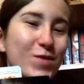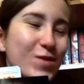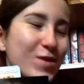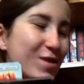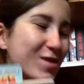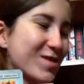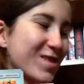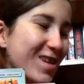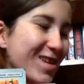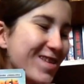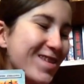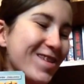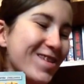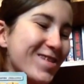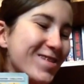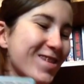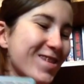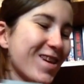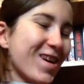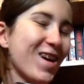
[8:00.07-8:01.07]
really excited.
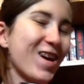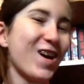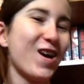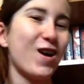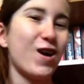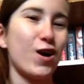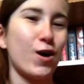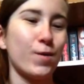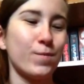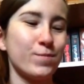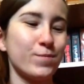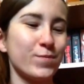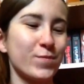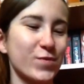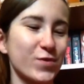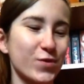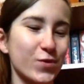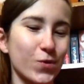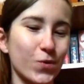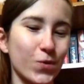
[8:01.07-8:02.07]
Um,
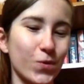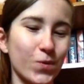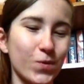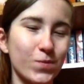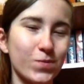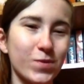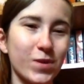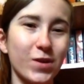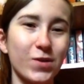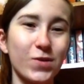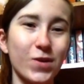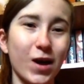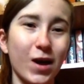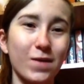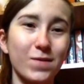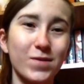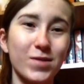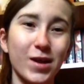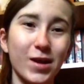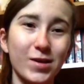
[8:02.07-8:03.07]
so there you have
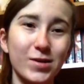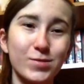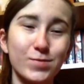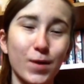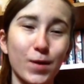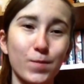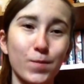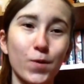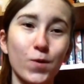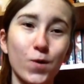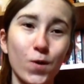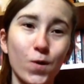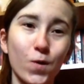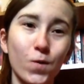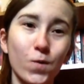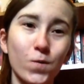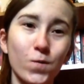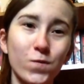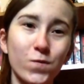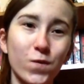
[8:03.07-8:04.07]
it, that is my book
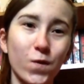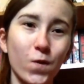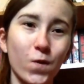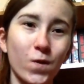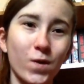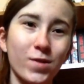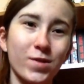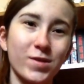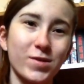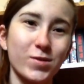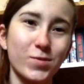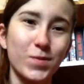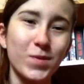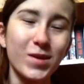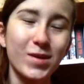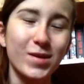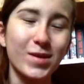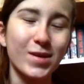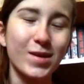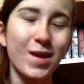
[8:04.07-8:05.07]
haul for this week.
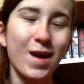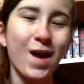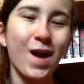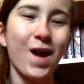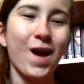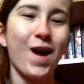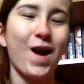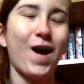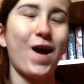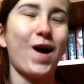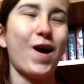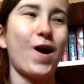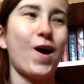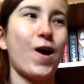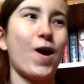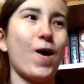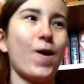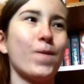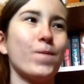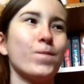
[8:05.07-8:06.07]

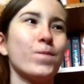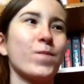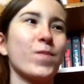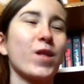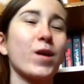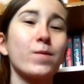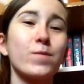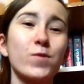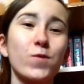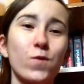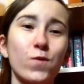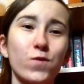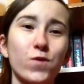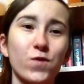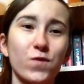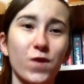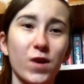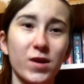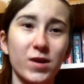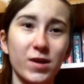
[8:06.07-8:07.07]
Um, let me know if you've
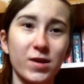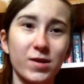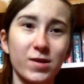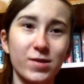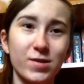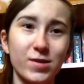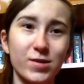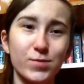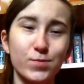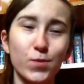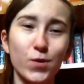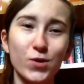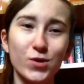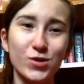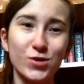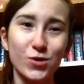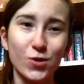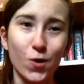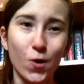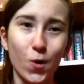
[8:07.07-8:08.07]
read any of these books in
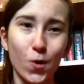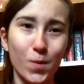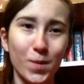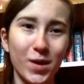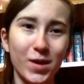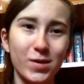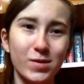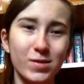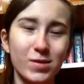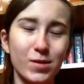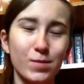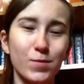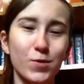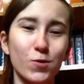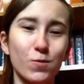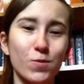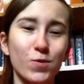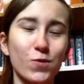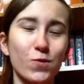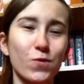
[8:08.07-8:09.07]
the comments, let me know
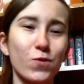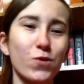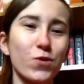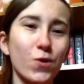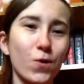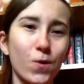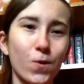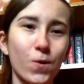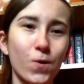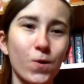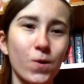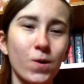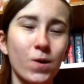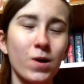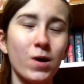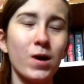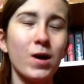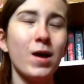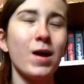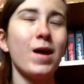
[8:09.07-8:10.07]
what you thought.
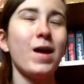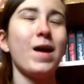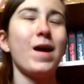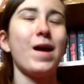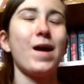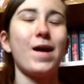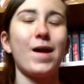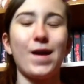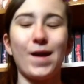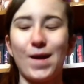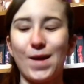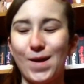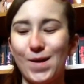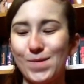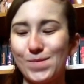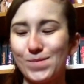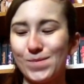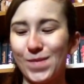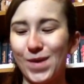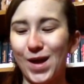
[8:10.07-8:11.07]

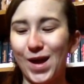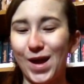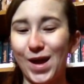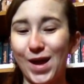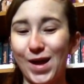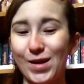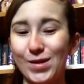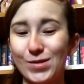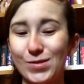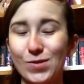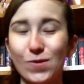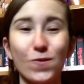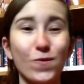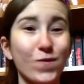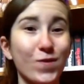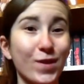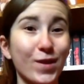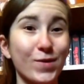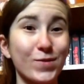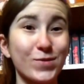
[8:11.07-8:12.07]
Um, and
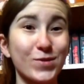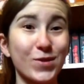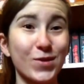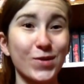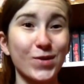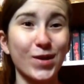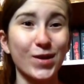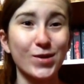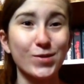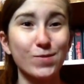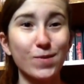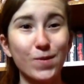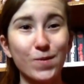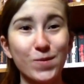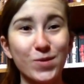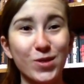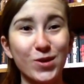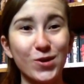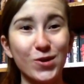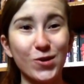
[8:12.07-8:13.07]
hopefully I'll see you next week
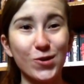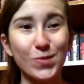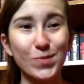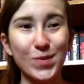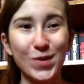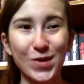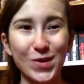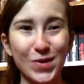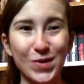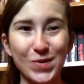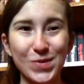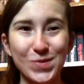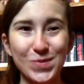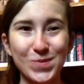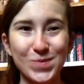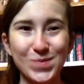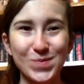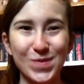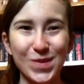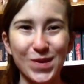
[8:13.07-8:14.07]
with another book haul.
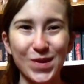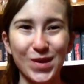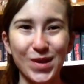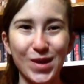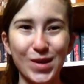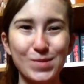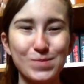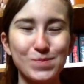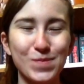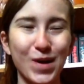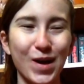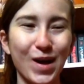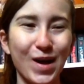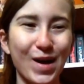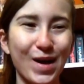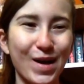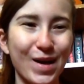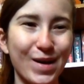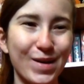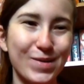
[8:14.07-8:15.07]
Okay,
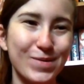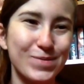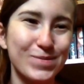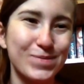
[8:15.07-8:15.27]
bye.